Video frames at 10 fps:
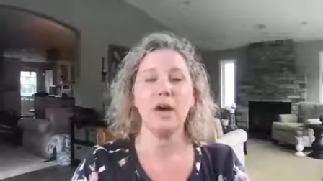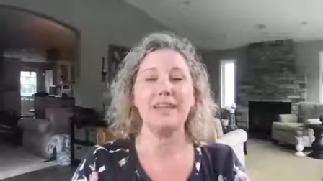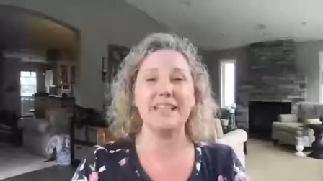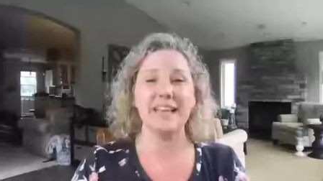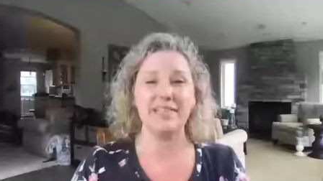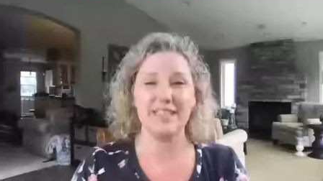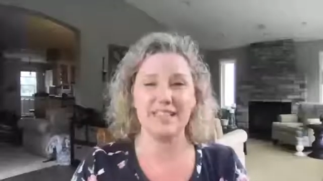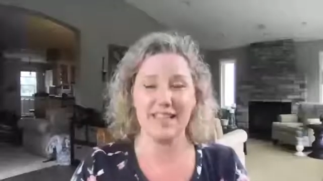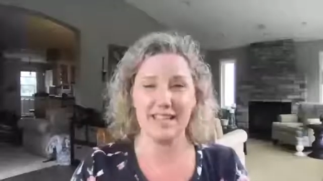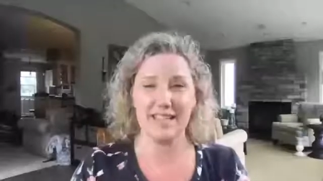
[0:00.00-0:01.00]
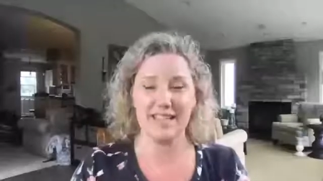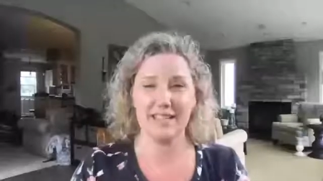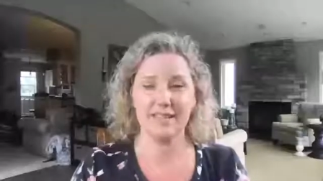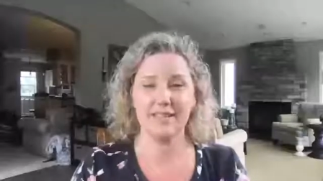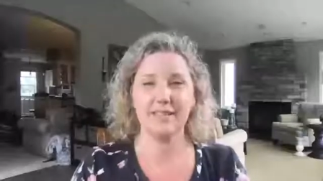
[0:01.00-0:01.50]
glyphosate,
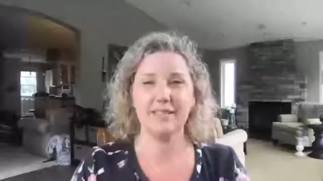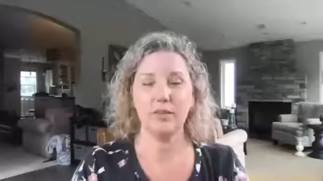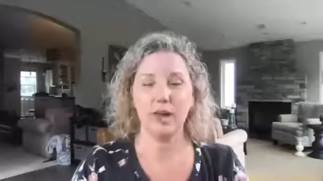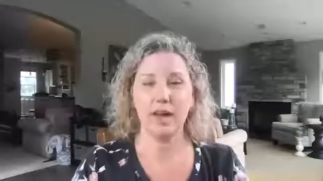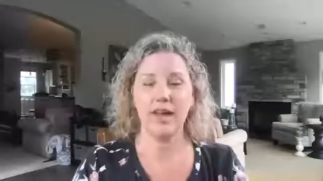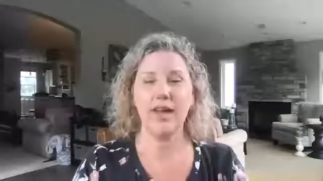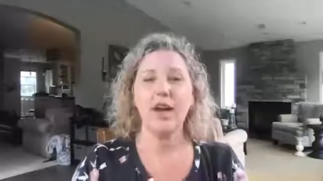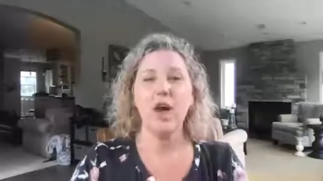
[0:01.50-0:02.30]
okay?